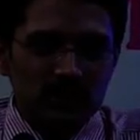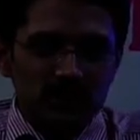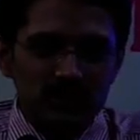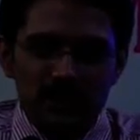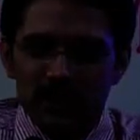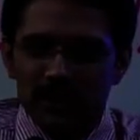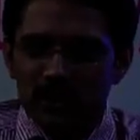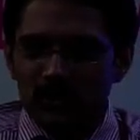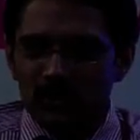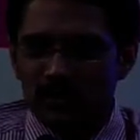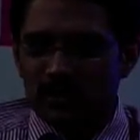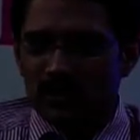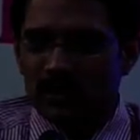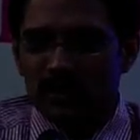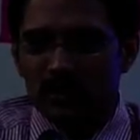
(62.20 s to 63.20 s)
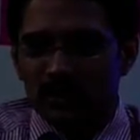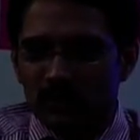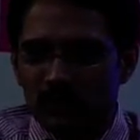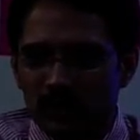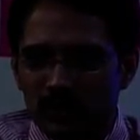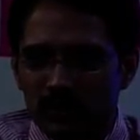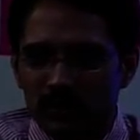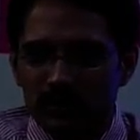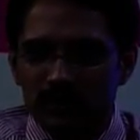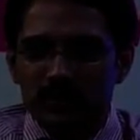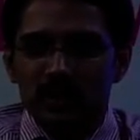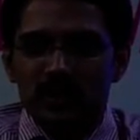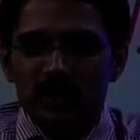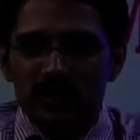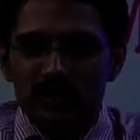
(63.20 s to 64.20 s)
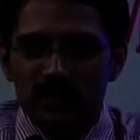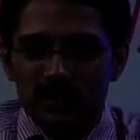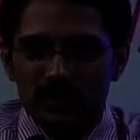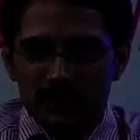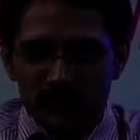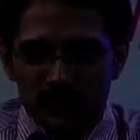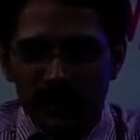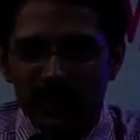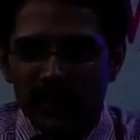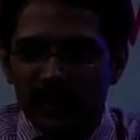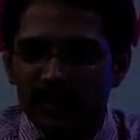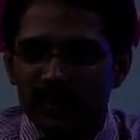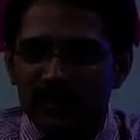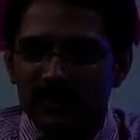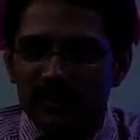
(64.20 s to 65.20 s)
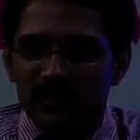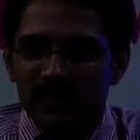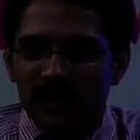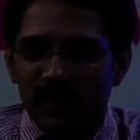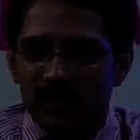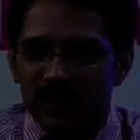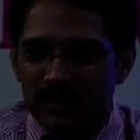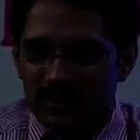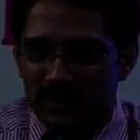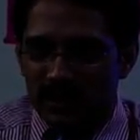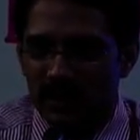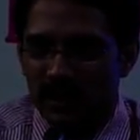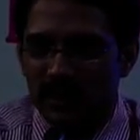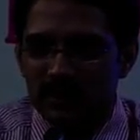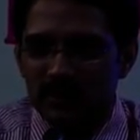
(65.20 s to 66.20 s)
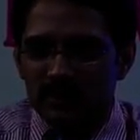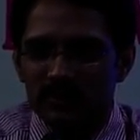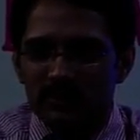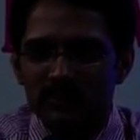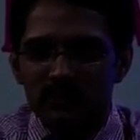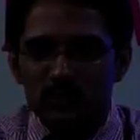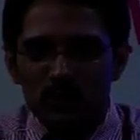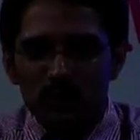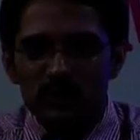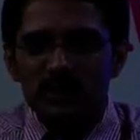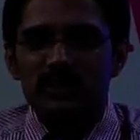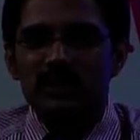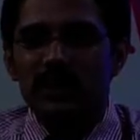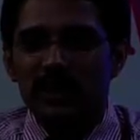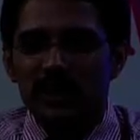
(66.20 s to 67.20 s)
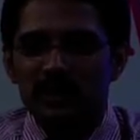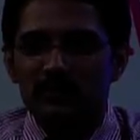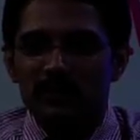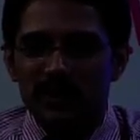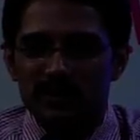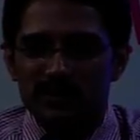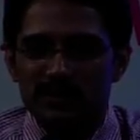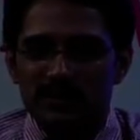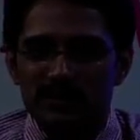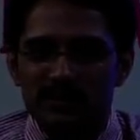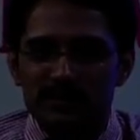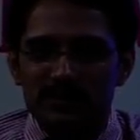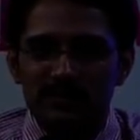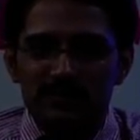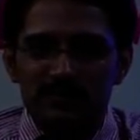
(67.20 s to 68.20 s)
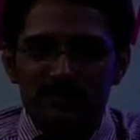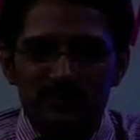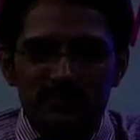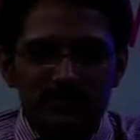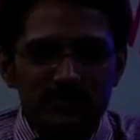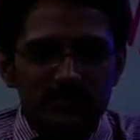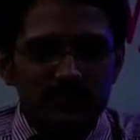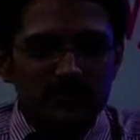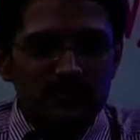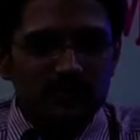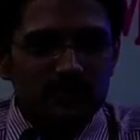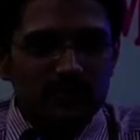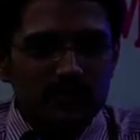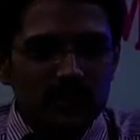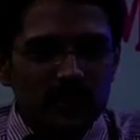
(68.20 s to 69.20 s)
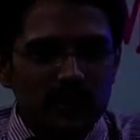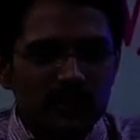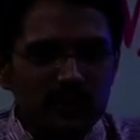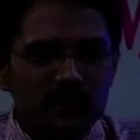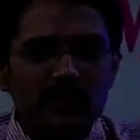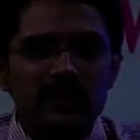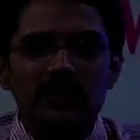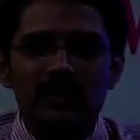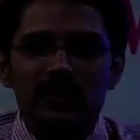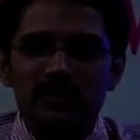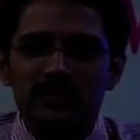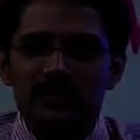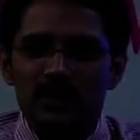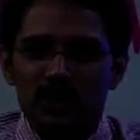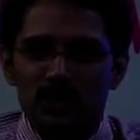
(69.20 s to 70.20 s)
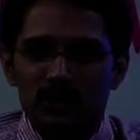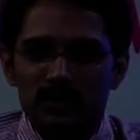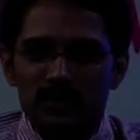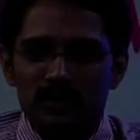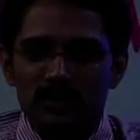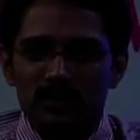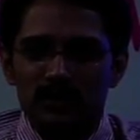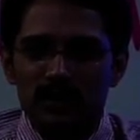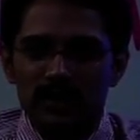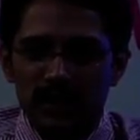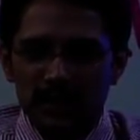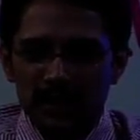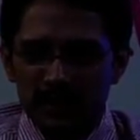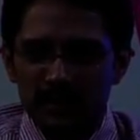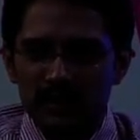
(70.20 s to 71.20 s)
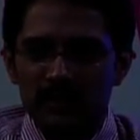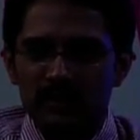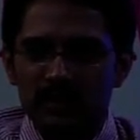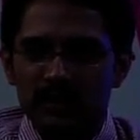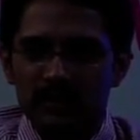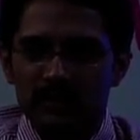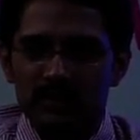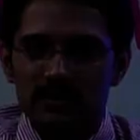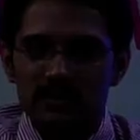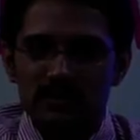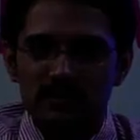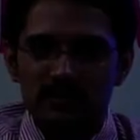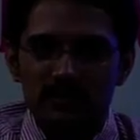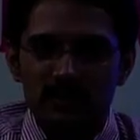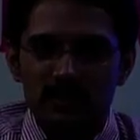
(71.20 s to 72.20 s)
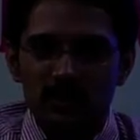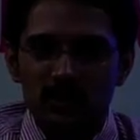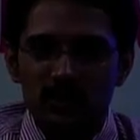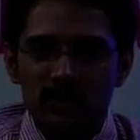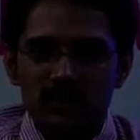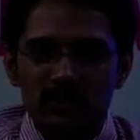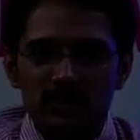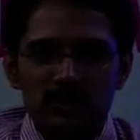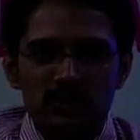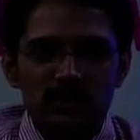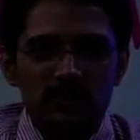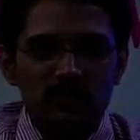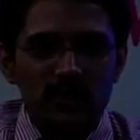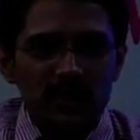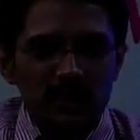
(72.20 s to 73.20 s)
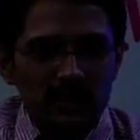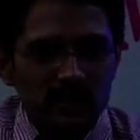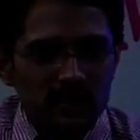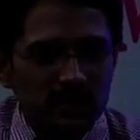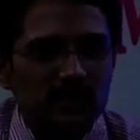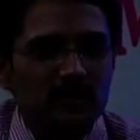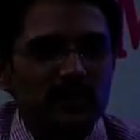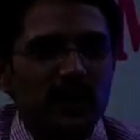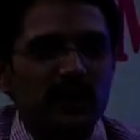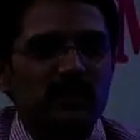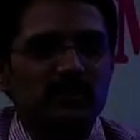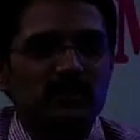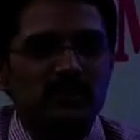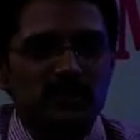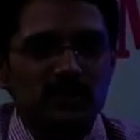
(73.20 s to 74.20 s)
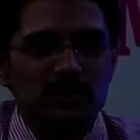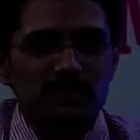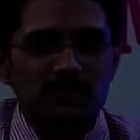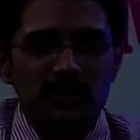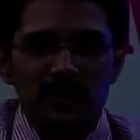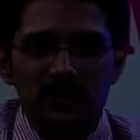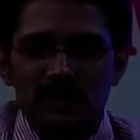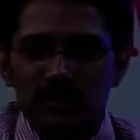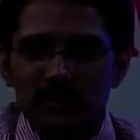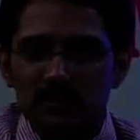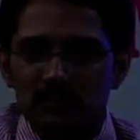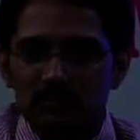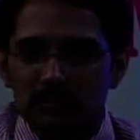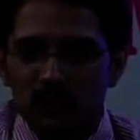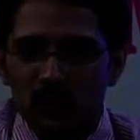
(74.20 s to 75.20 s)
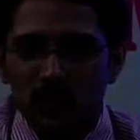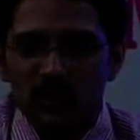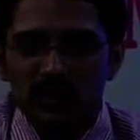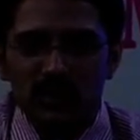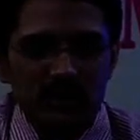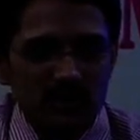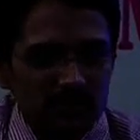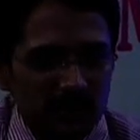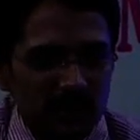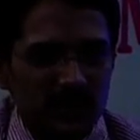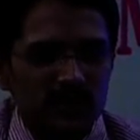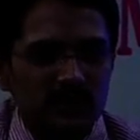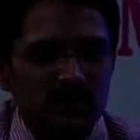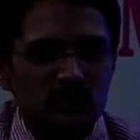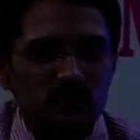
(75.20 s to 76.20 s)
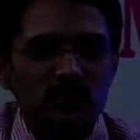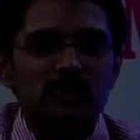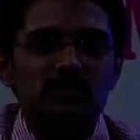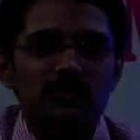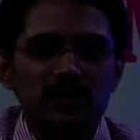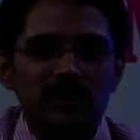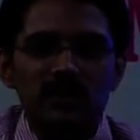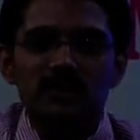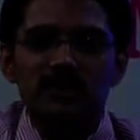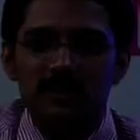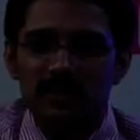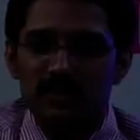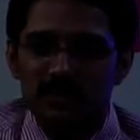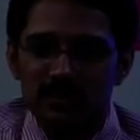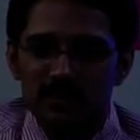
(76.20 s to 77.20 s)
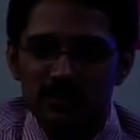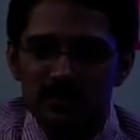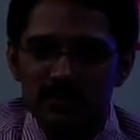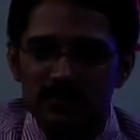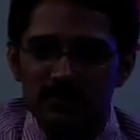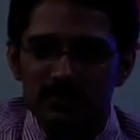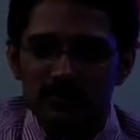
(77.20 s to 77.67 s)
Circuit, it is a wiring or it is a line through which current passes. Integrated circuit, collected lines, where it carries different voltage of currents to different destinations.